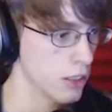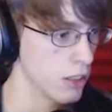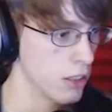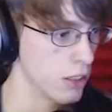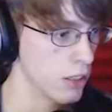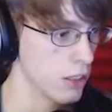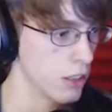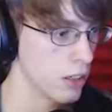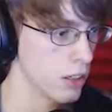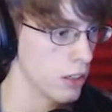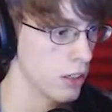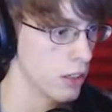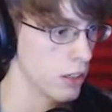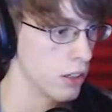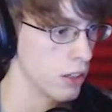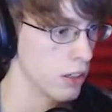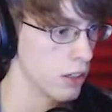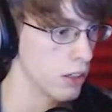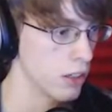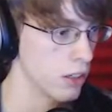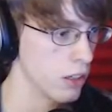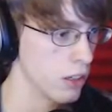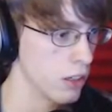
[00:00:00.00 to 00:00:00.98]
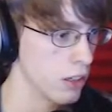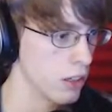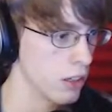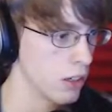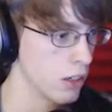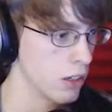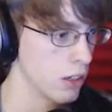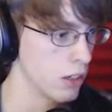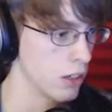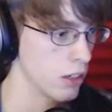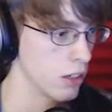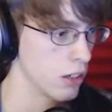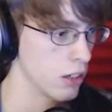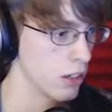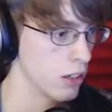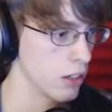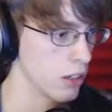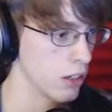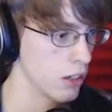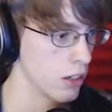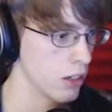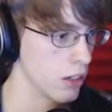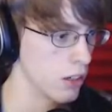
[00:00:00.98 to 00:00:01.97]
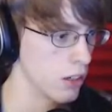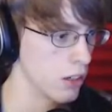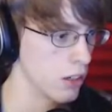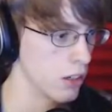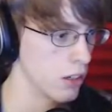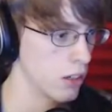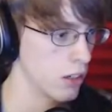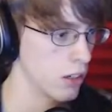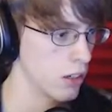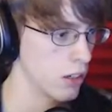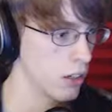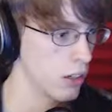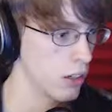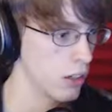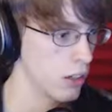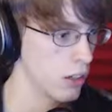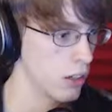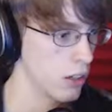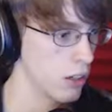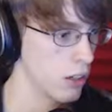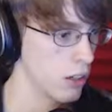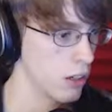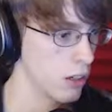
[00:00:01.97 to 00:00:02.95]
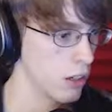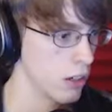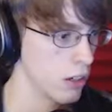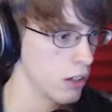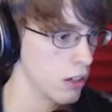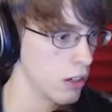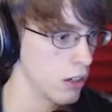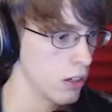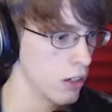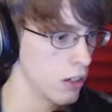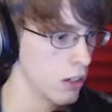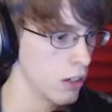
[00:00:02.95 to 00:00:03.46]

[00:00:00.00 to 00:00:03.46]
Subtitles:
(silence)